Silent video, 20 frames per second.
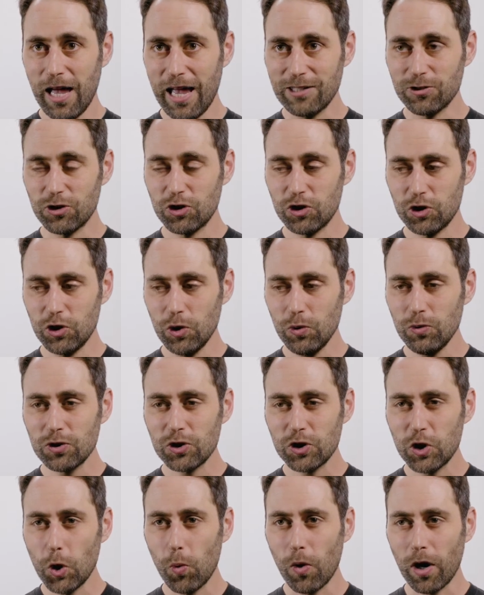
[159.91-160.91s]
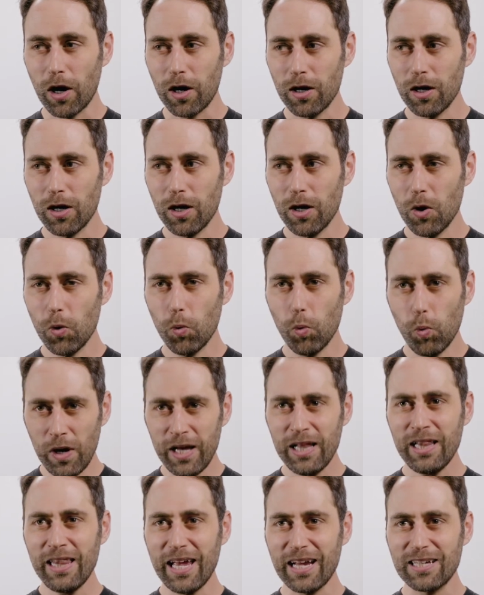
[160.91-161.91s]
And students who are
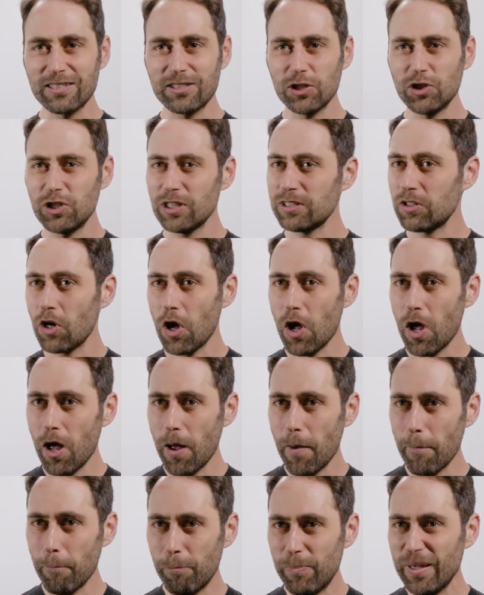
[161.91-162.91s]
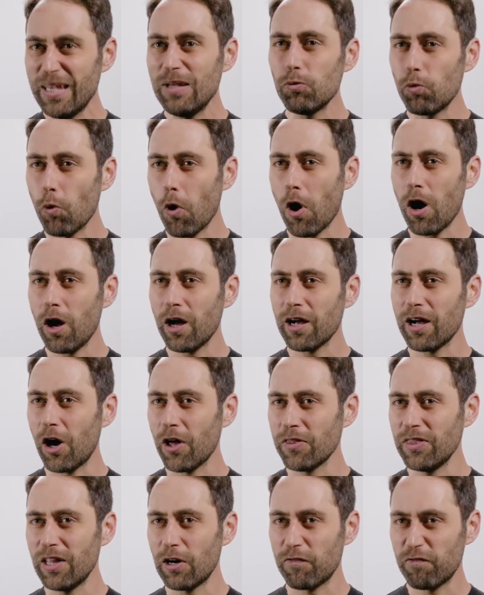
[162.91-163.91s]
willing to just be wrong
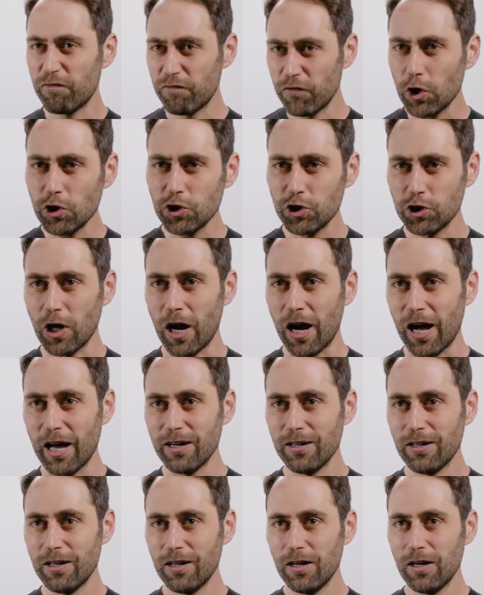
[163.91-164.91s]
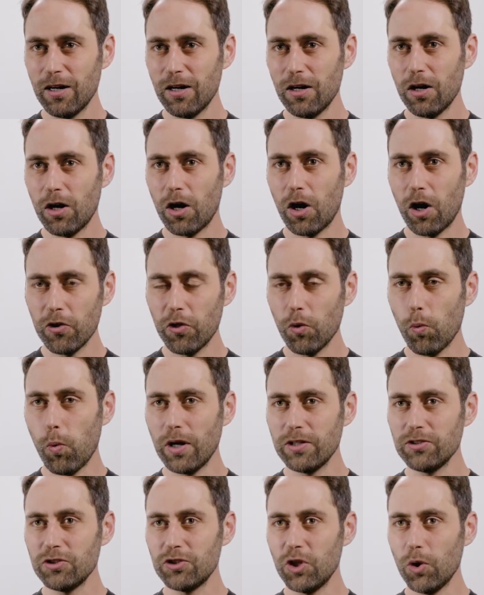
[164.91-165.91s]
on their first shot are the
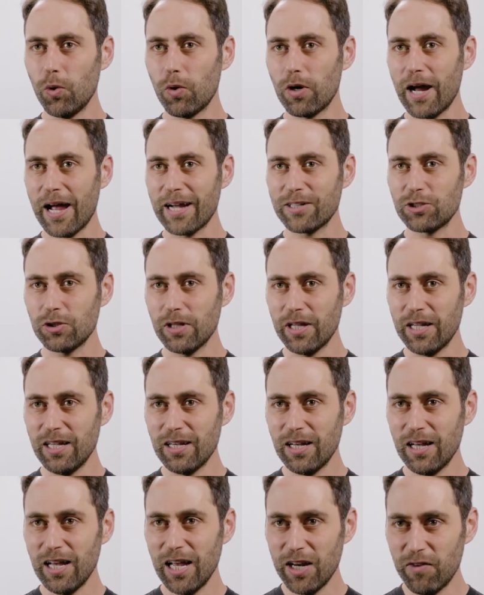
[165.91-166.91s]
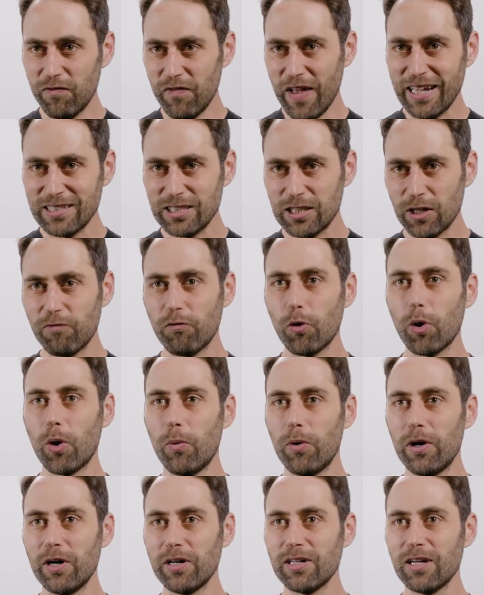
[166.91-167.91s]
ones who are actually advancing
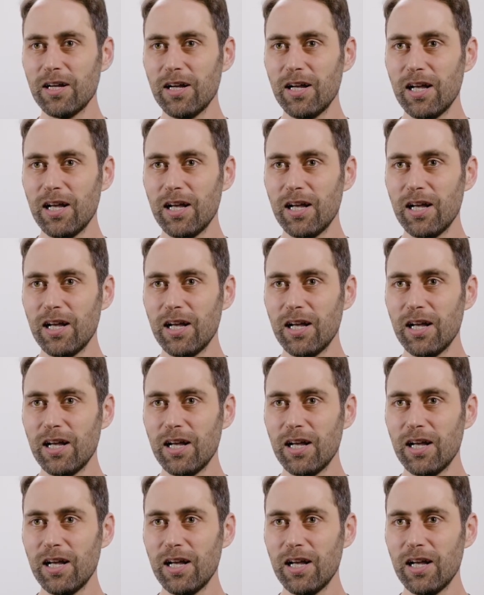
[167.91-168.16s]
forward,